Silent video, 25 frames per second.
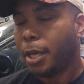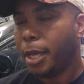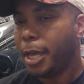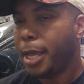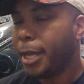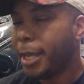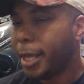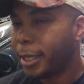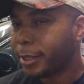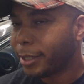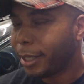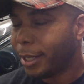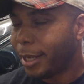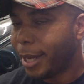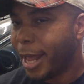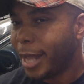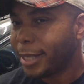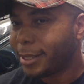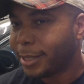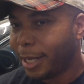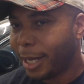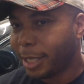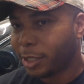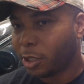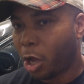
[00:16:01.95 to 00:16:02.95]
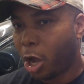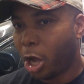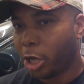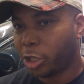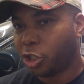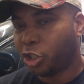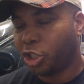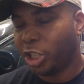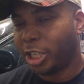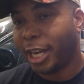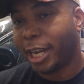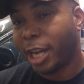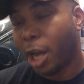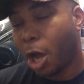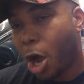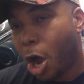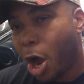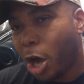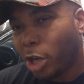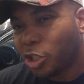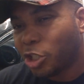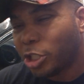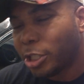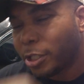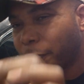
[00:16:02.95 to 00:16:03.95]
it gives less and less oxygen. And the
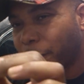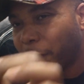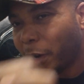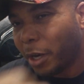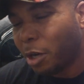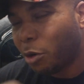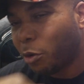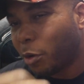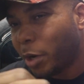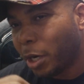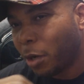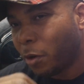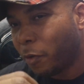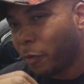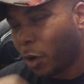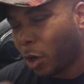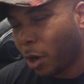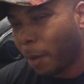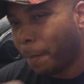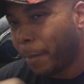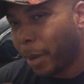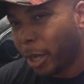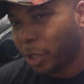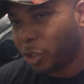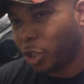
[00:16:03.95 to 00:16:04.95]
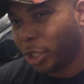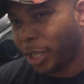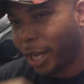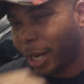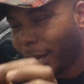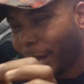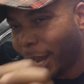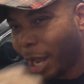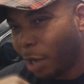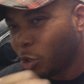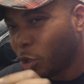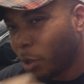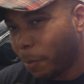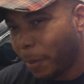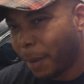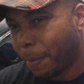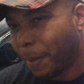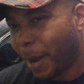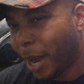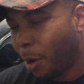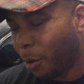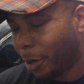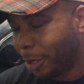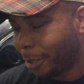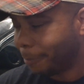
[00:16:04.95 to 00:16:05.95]
oxygen is very critical for combustion and allows you to make
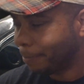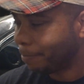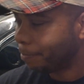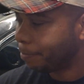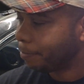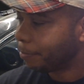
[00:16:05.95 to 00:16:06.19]
power.